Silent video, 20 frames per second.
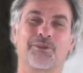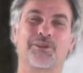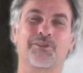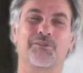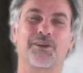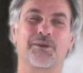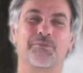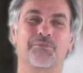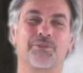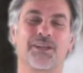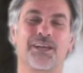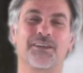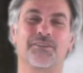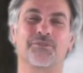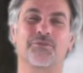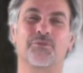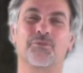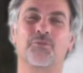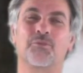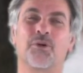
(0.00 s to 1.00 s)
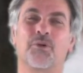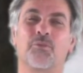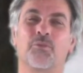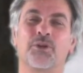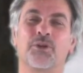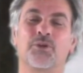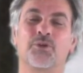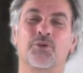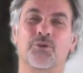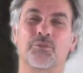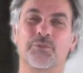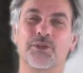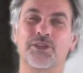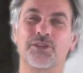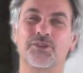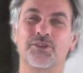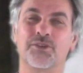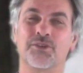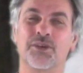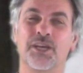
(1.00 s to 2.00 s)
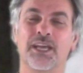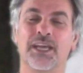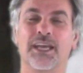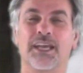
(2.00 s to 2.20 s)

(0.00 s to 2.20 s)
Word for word: to the right place. What we normally do